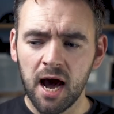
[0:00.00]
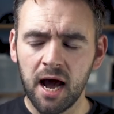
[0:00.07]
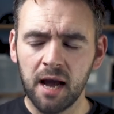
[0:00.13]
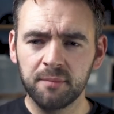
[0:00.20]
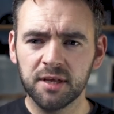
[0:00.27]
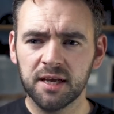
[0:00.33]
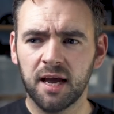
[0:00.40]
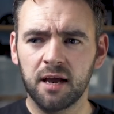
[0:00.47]

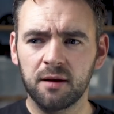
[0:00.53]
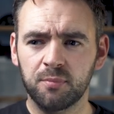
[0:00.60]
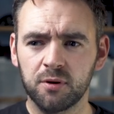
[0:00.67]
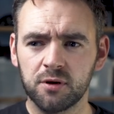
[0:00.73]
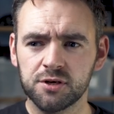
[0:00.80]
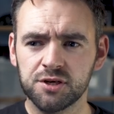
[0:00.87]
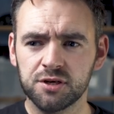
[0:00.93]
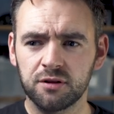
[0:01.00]
I'm the kind of
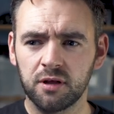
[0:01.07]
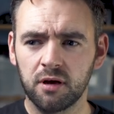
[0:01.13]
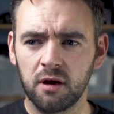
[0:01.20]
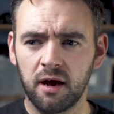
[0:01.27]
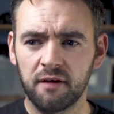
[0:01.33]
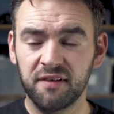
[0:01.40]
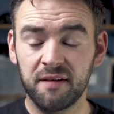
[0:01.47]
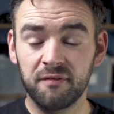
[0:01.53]
person
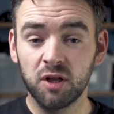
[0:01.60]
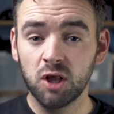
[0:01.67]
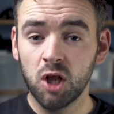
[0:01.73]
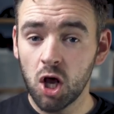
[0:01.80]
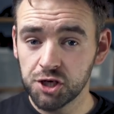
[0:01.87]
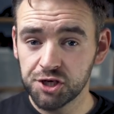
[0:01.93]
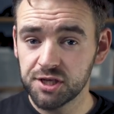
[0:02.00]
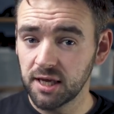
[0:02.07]
that I've never
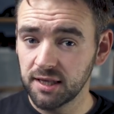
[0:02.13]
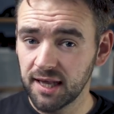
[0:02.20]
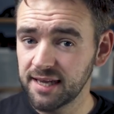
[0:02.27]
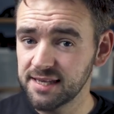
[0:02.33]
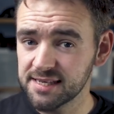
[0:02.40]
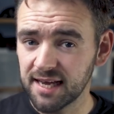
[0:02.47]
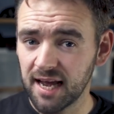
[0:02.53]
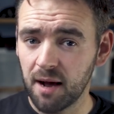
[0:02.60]
lost a
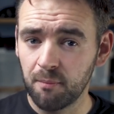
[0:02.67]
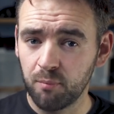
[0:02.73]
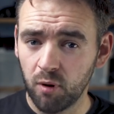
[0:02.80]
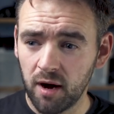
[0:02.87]
lens cap,